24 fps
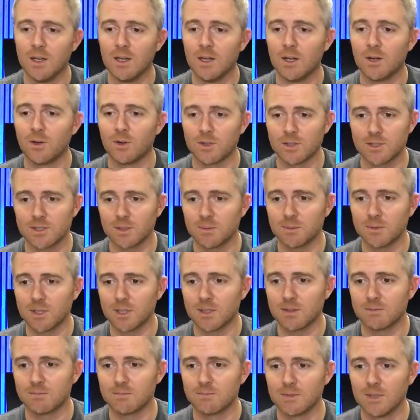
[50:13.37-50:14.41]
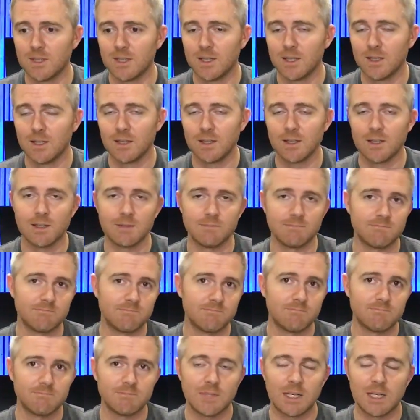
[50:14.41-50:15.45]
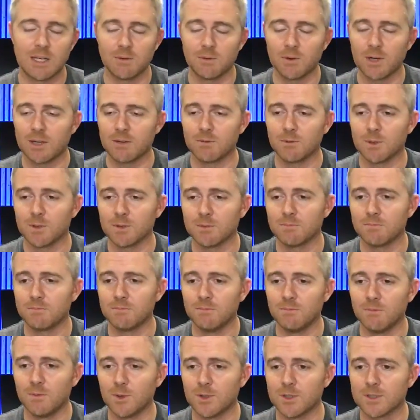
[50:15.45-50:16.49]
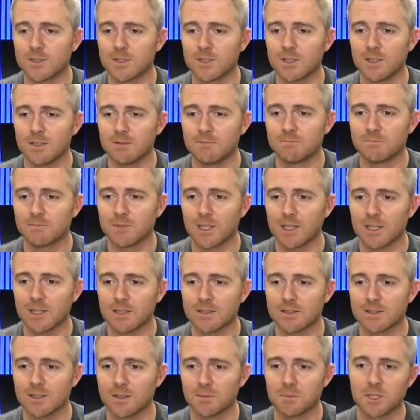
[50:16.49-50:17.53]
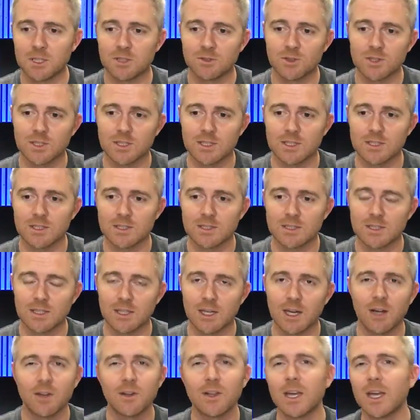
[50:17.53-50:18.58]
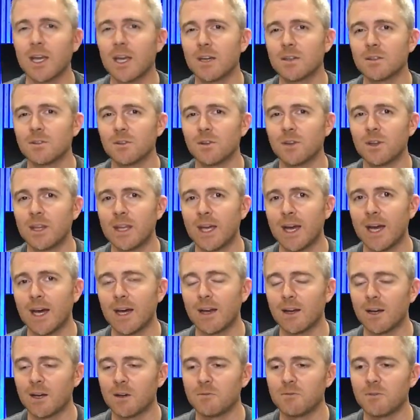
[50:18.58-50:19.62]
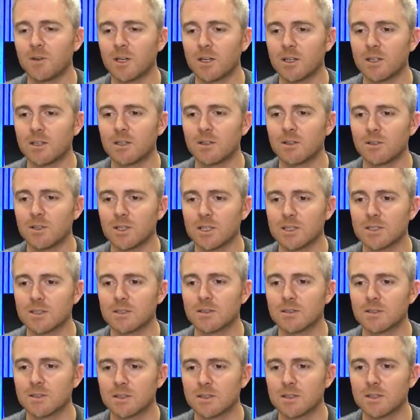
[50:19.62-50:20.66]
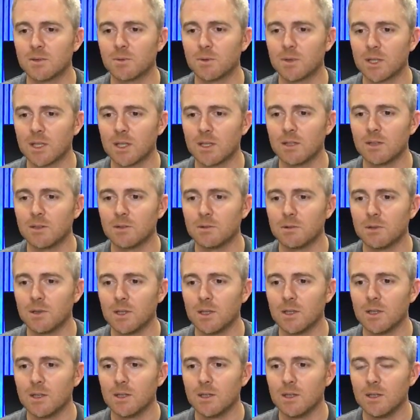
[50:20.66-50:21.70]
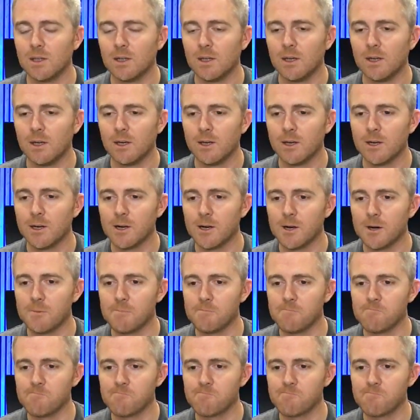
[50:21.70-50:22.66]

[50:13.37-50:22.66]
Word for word: or something. Yeah. Anyway, we'll, we'll see, I guess. That'll be interesting to see how they handle that. I'm very curious to see what they do. Um,